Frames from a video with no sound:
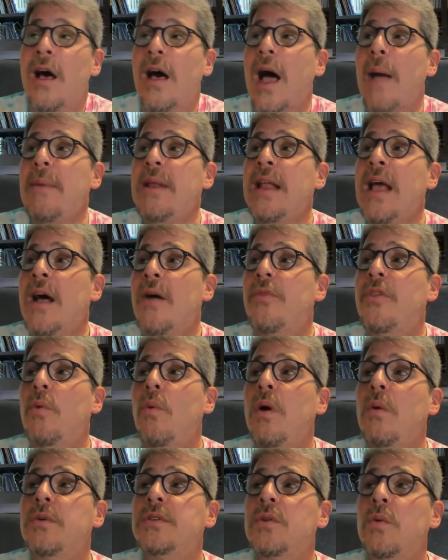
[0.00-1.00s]
I mean,
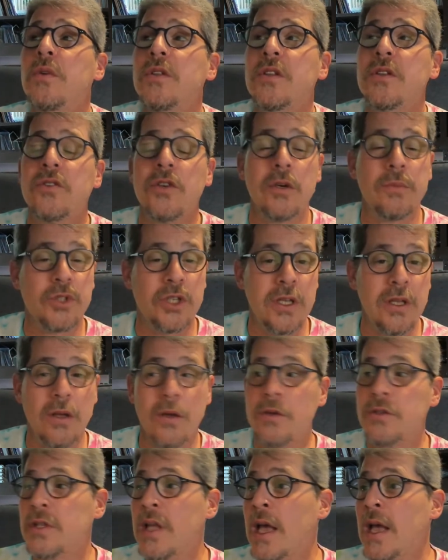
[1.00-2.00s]
what was the term she
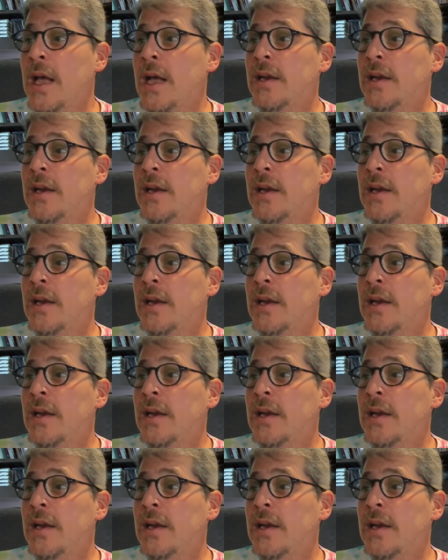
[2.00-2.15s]
used?